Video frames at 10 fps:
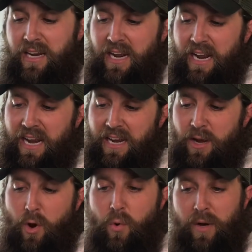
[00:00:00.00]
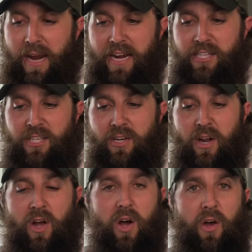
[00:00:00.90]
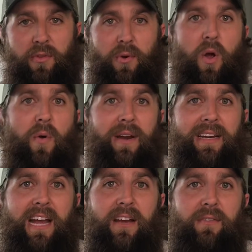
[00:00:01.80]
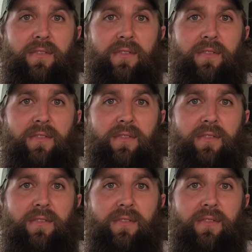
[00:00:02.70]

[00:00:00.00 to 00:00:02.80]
and oak age it on their own and kind of,